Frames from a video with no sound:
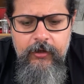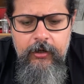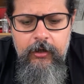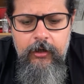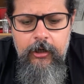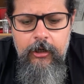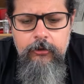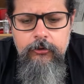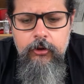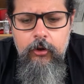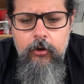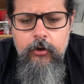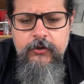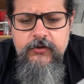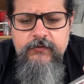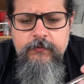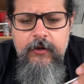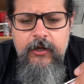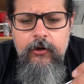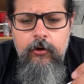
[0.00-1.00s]
How long
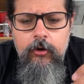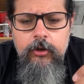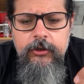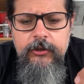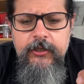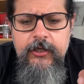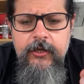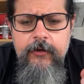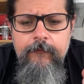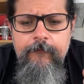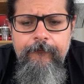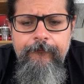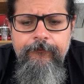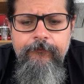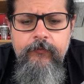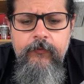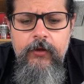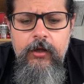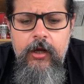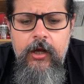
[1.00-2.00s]
is my holiday?
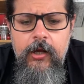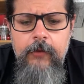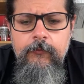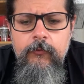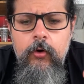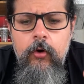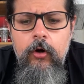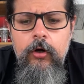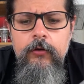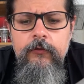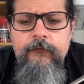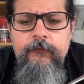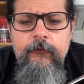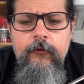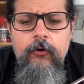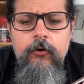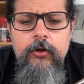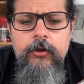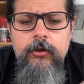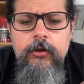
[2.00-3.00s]
I'm gone
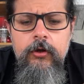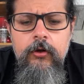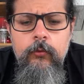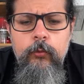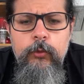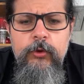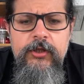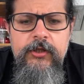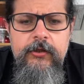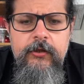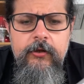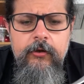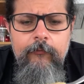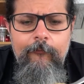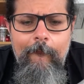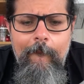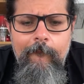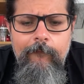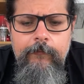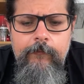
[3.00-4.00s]
for a week.
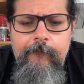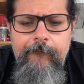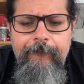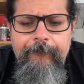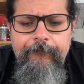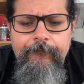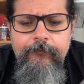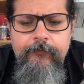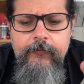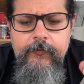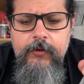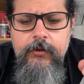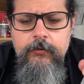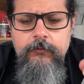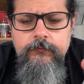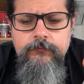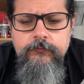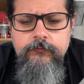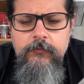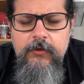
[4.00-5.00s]

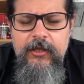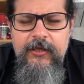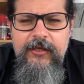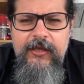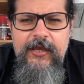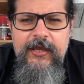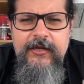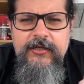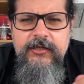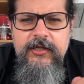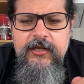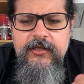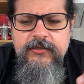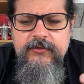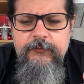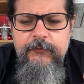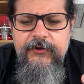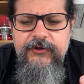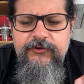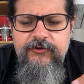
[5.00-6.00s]
Like 8
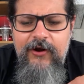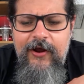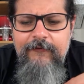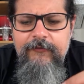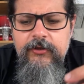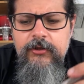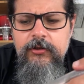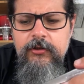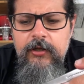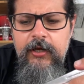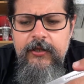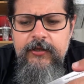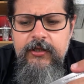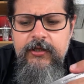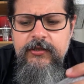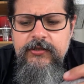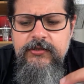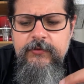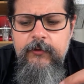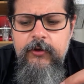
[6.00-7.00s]
days with travel. I
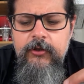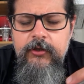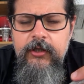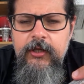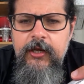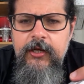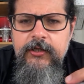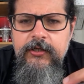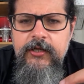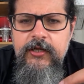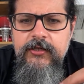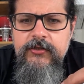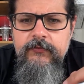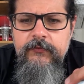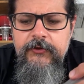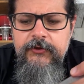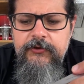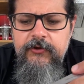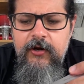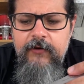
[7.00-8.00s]
think it's about 8 days
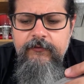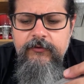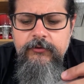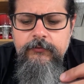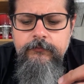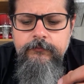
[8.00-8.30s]
with travel.